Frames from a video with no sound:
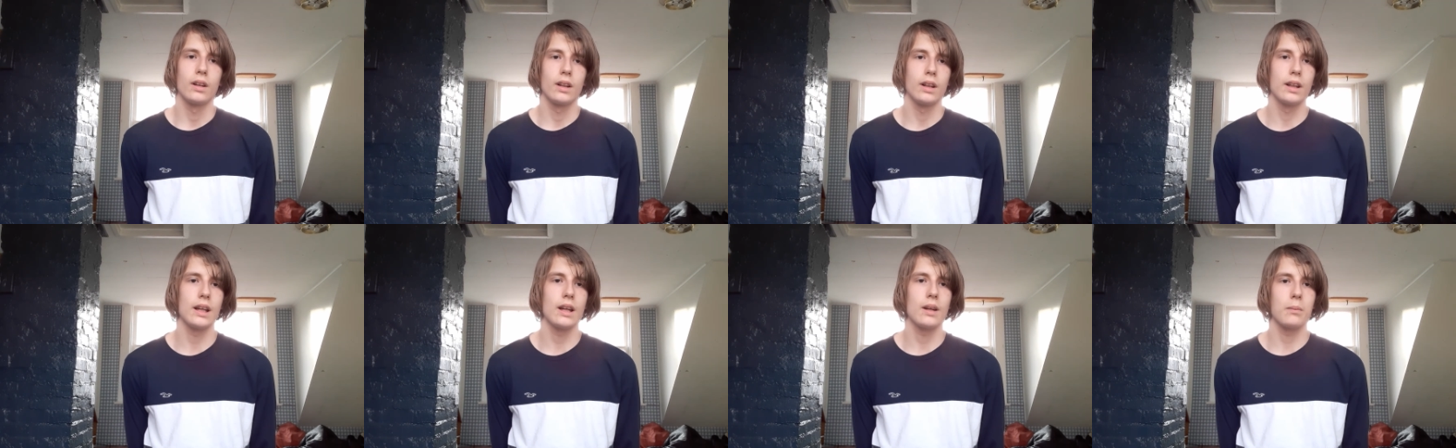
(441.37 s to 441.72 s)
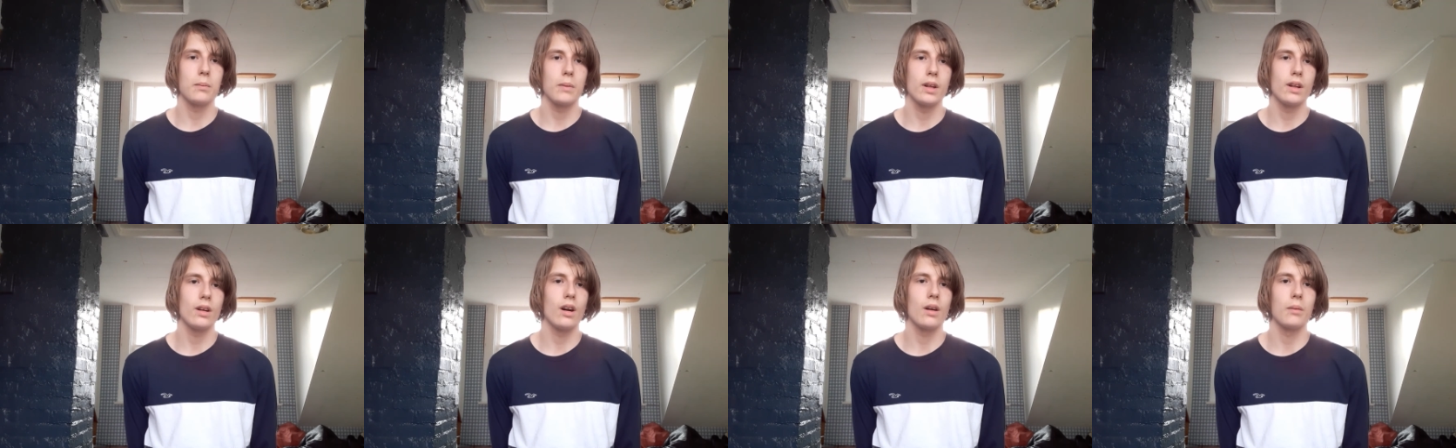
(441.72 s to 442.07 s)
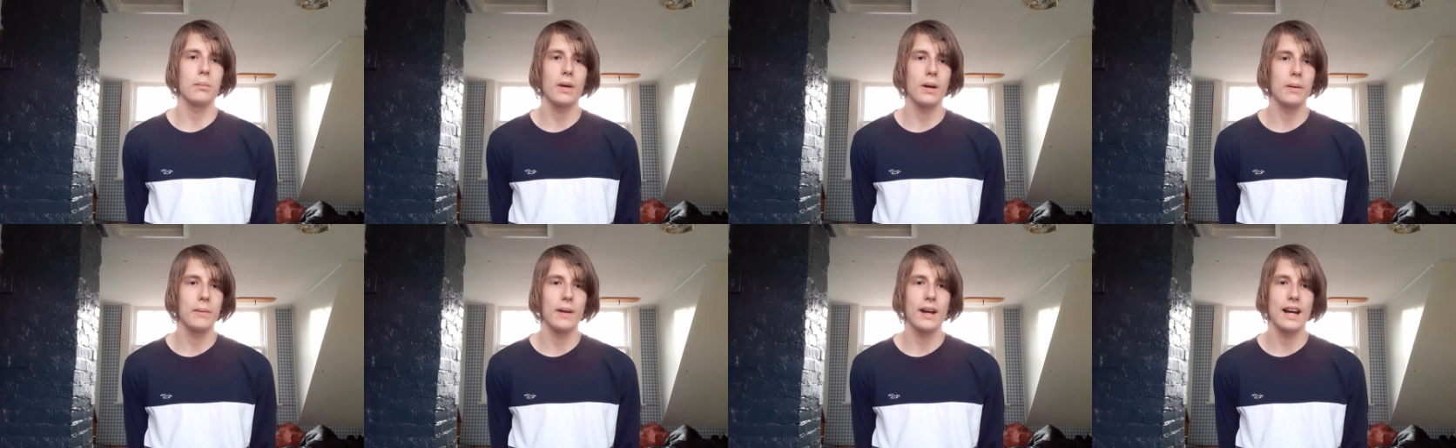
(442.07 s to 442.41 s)
get me on
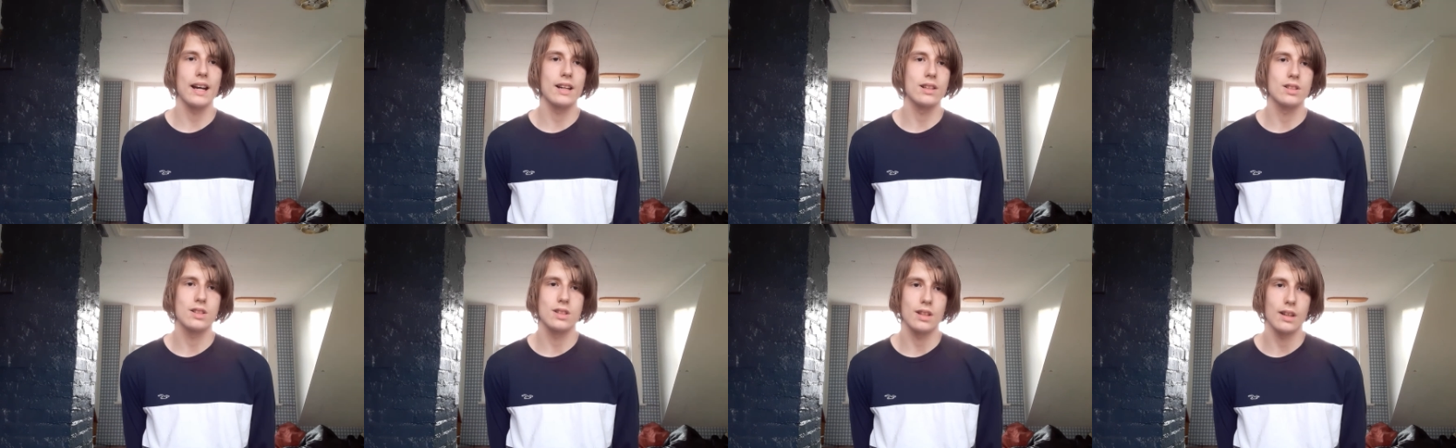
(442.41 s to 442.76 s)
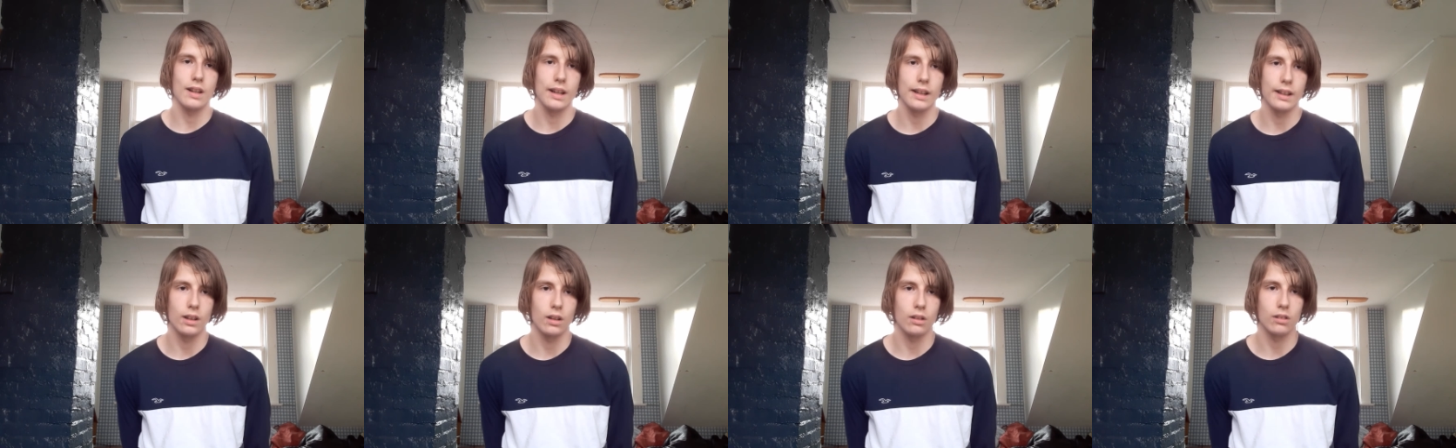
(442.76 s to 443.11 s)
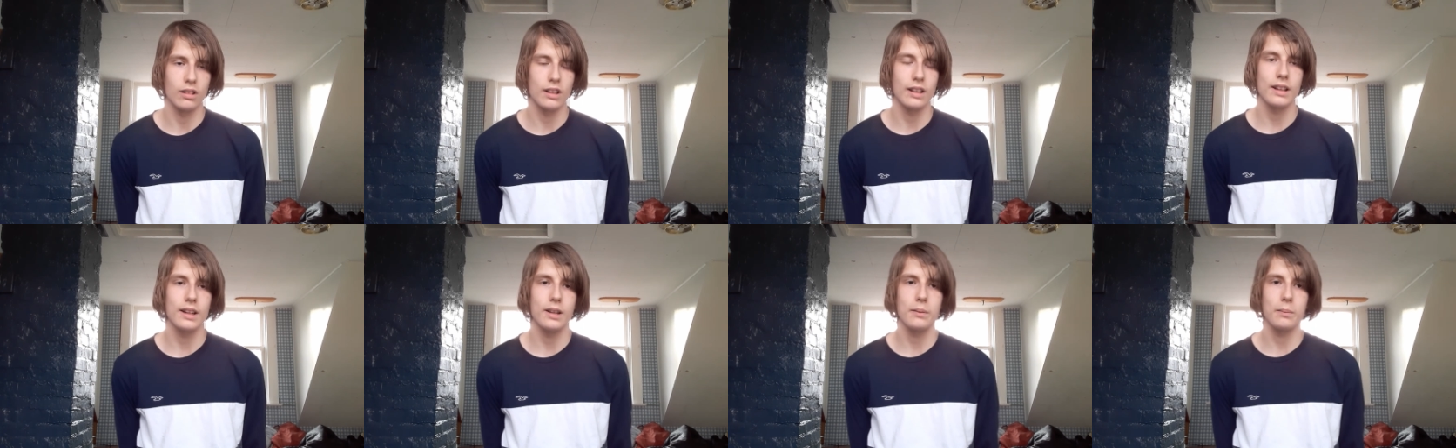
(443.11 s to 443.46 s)
my bad side,
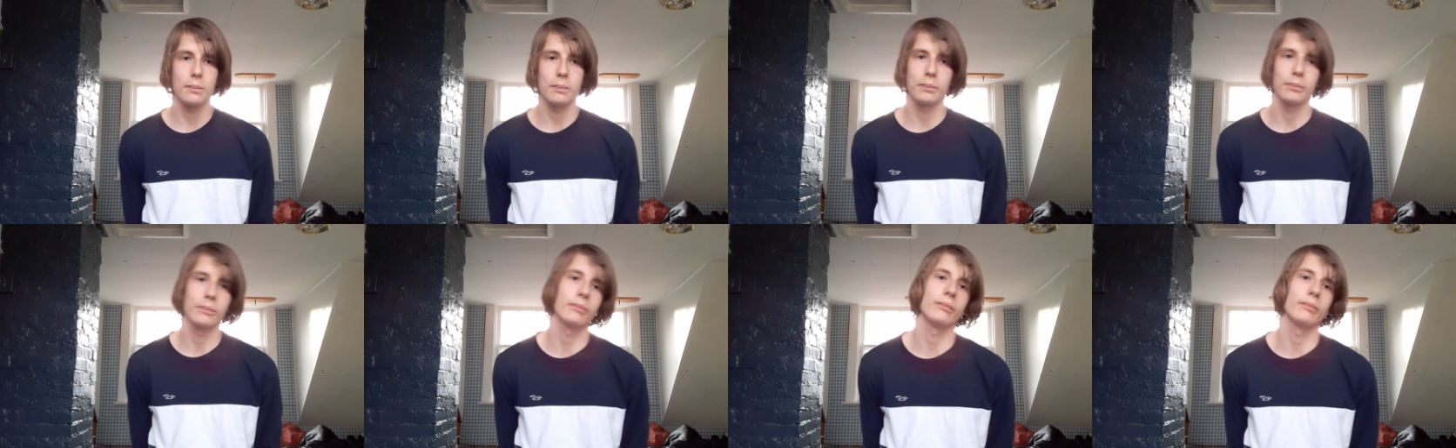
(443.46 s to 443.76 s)
alright?